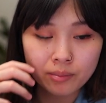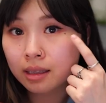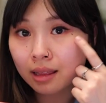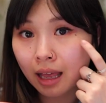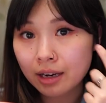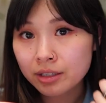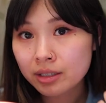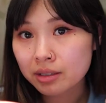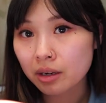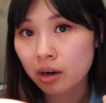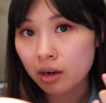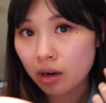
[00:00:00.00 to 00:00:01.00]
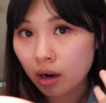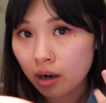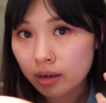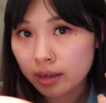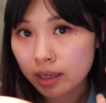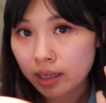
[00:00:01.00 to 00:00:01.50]
The lashes are
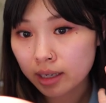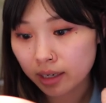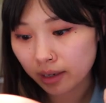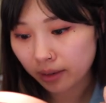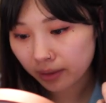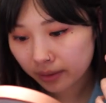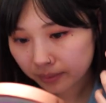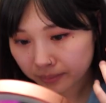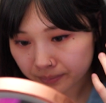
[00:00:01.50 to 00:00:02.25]
on right here.